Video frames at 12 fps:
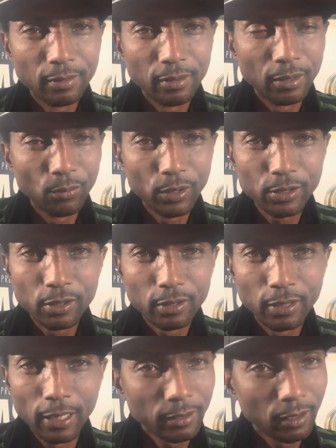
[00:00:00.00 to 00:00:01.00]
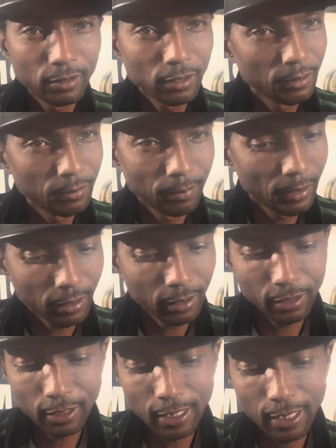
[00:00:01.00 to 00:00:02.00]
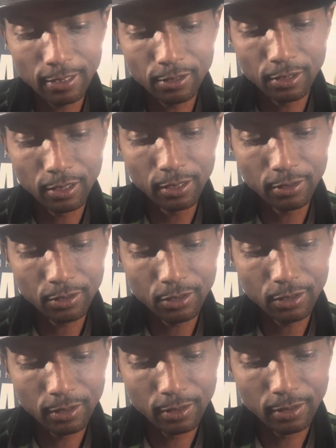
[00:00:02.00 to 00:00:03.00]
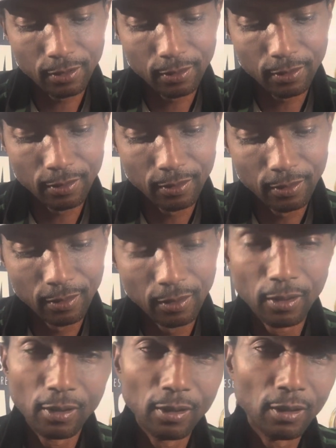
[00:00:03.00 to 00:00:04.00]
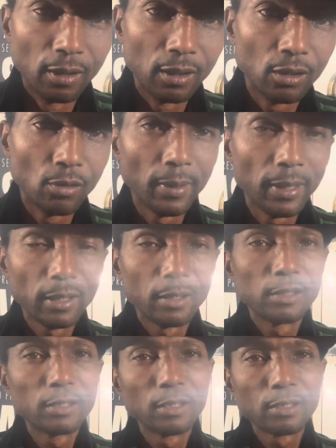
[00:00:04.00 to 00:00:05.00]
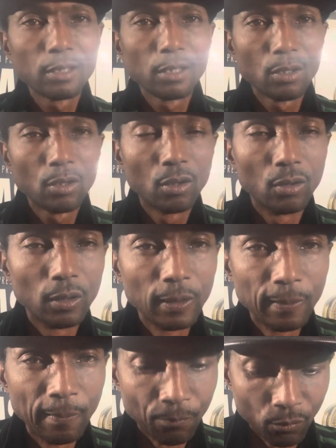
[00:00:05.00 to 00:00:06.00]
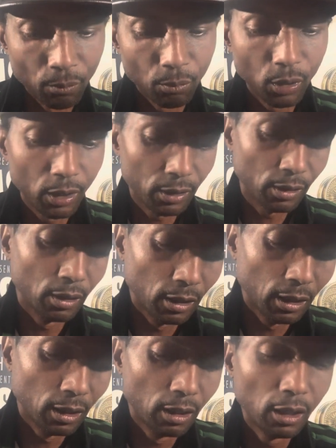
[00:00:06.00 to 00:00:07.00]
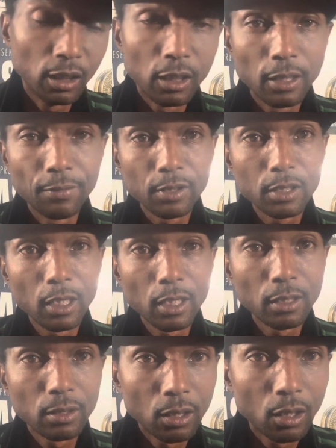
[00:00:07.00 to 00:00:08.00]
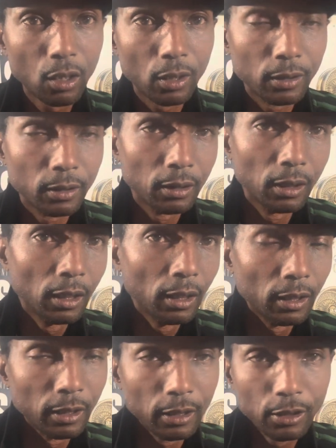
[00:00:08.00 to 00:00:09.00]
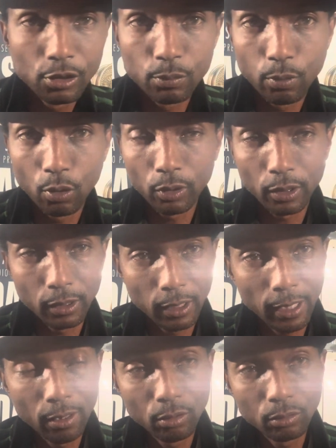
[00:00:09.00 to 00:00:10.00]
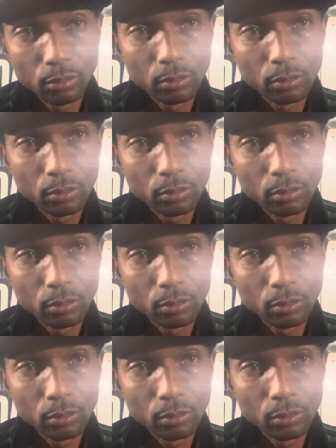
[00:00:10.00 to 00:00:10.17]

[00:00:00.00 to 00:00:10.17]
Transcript: which that doesn't make any kind of sense. It don't make any sense at all. But he didn't even take it to heart. He just broke it down